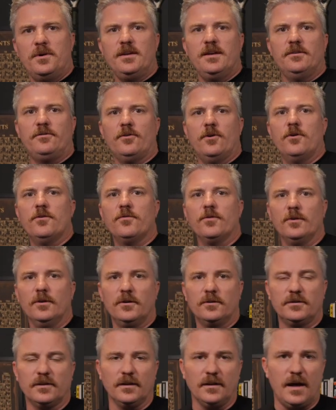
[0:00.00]
one gets
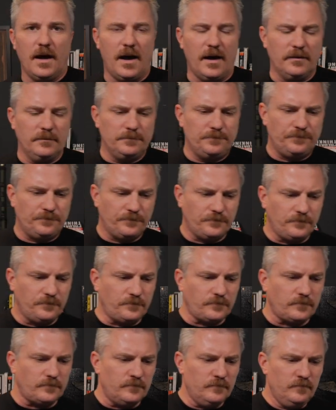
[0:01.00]
overlooked a lot
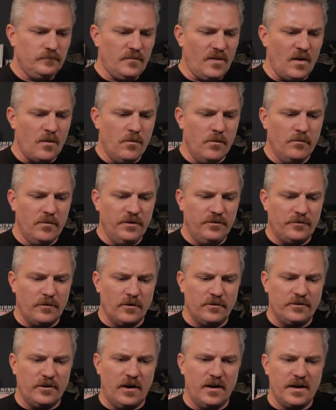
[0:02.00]
when we
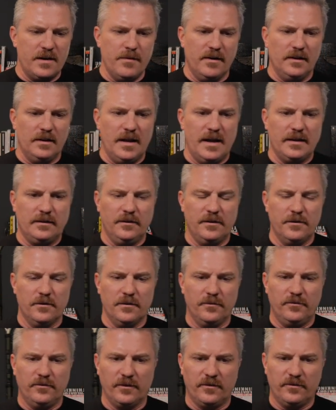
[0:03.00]
start talking about
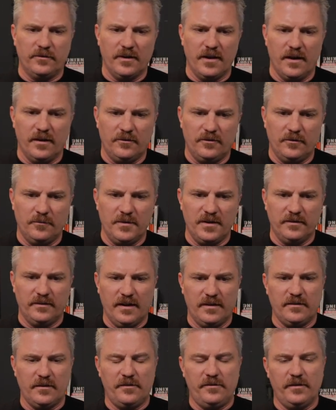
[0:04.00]
likelihood of success, is because
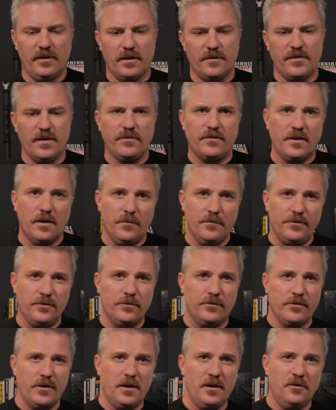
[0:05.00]
as I said, if they've come
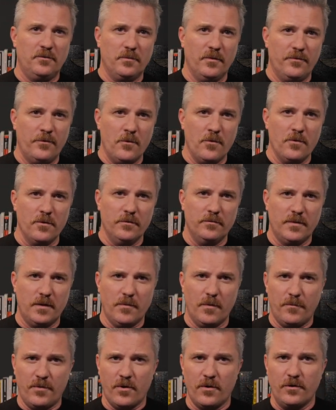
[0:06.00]
through trainings before,
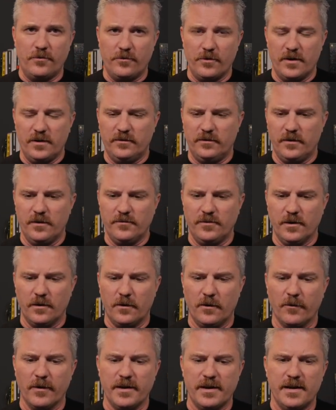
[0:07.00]
they've been part of trainings that you've done
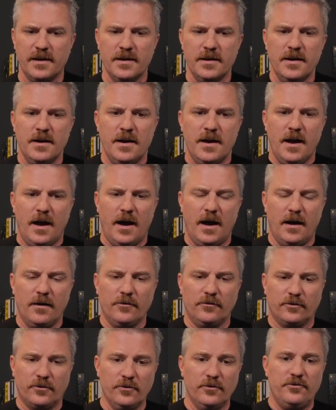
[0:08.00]
already, uh,
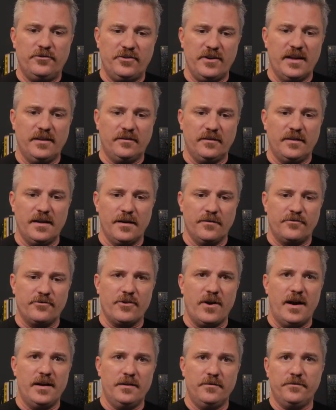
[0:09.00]
there's a good chance that they have
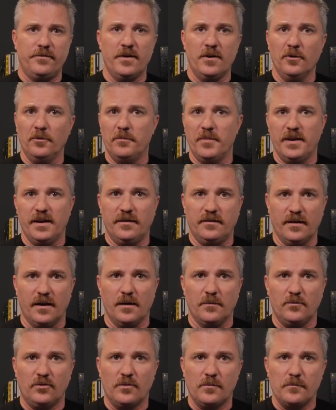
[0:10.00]
tried and failed many
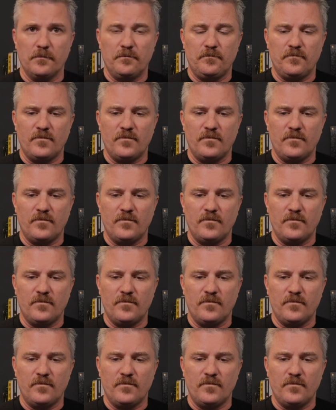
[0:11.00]
times.